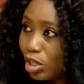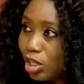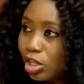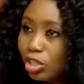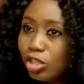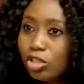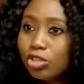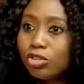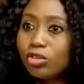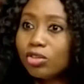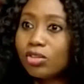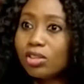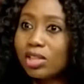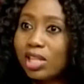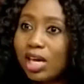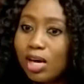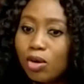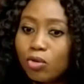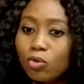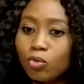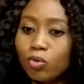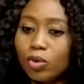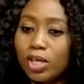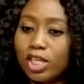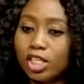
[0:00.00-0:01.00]
You know, that
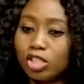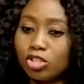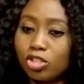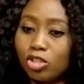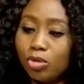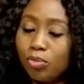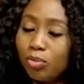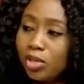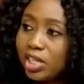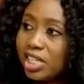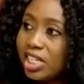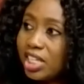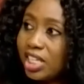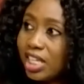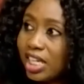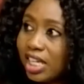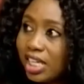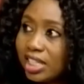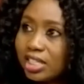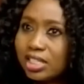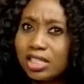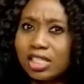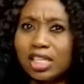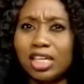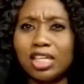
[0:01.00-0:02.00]
way somebody
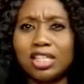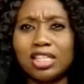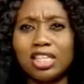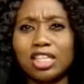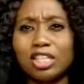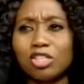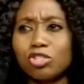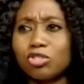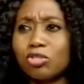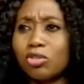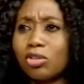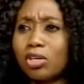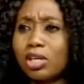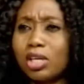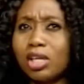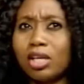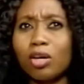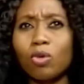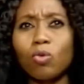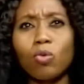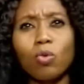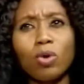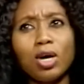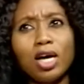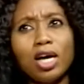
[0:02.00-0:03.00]
gets there and they're stuck
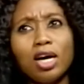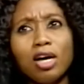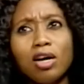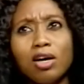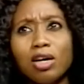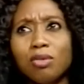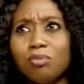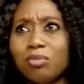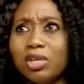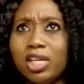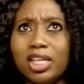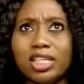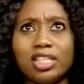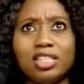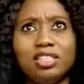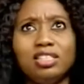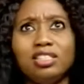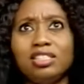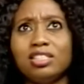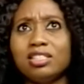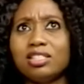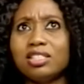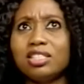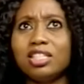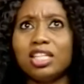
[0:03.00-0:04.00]
like, wow, I'm like in
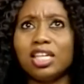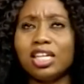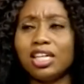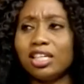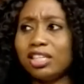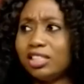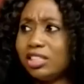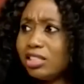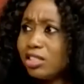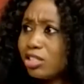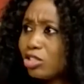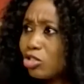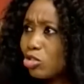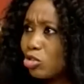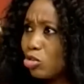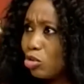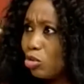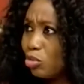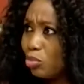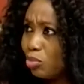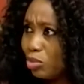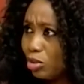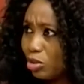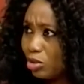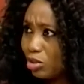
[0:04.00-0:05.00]
Disneyland. This is so
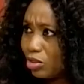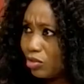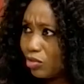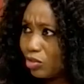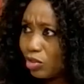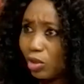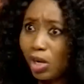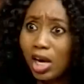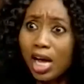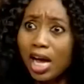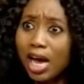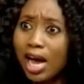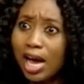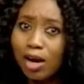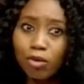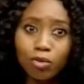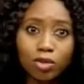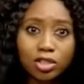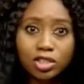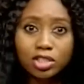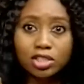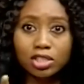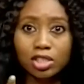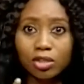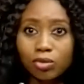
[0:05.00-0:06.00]
beautiful. I
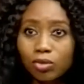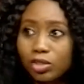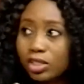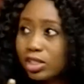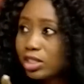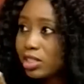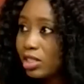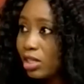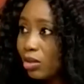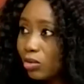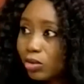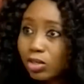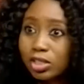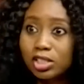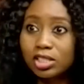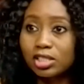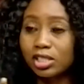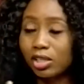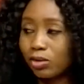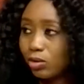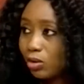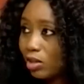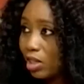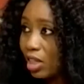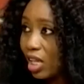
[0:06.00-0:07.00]
want this, I want this, I want this, I
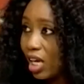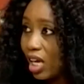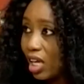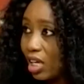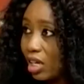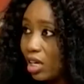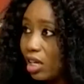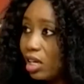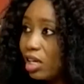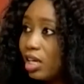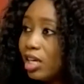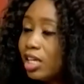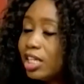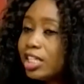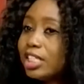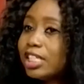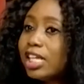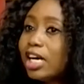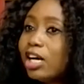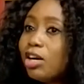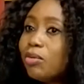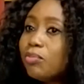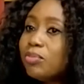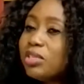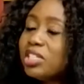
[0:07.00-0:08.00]
want that.
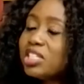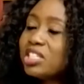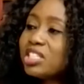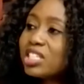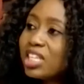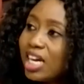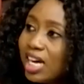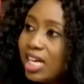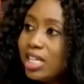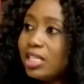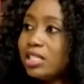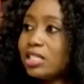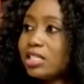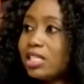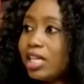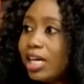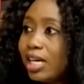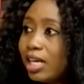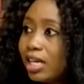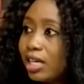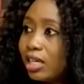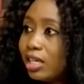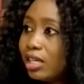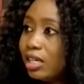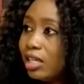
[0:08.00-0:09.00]
Now, besides
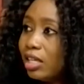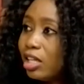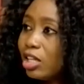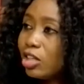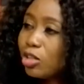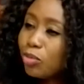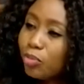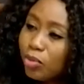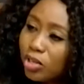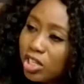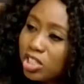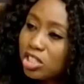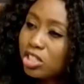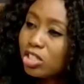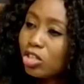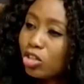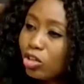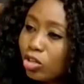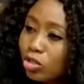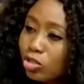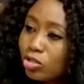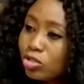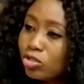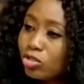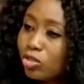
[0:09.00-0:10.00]
that, the person
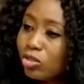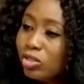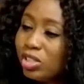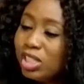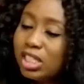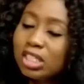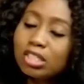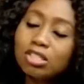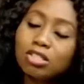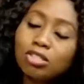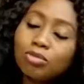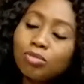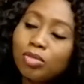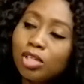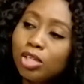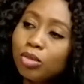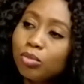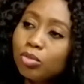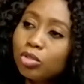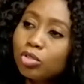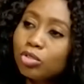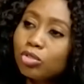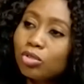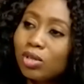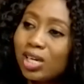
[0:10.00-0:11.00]
also needs to be
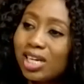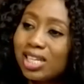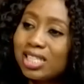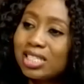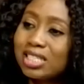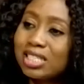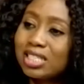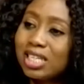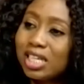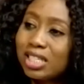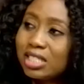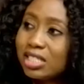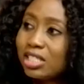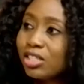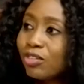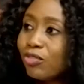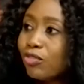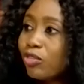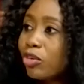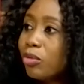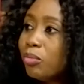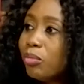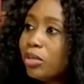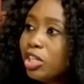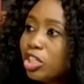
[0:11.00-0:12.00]
able to access
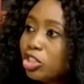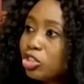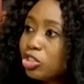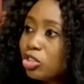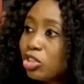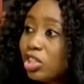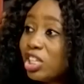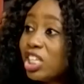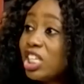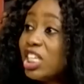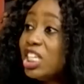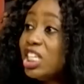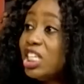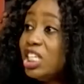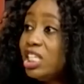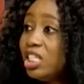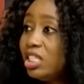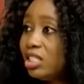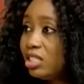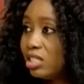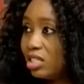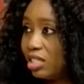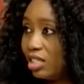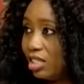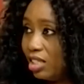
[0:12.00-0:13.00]
information
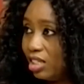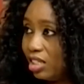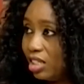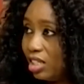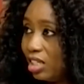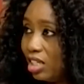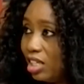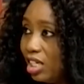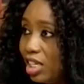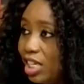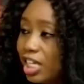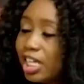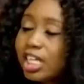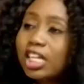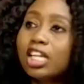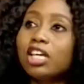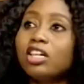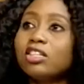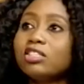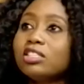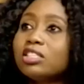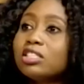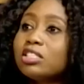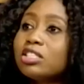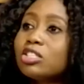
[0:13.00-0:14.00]
easily. Now,
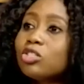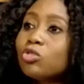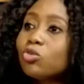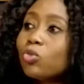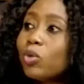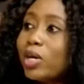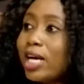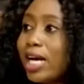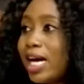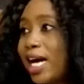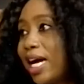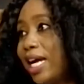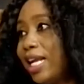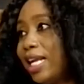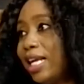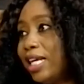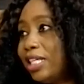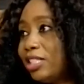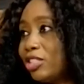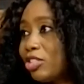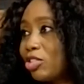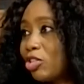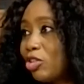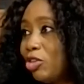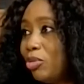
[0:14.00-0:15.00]
this is where
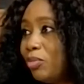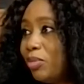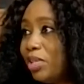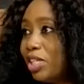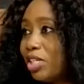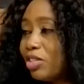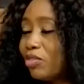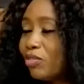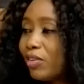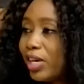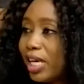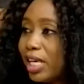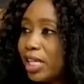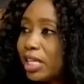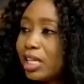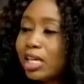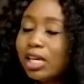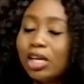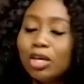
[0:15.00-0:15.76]
highlights come in, right?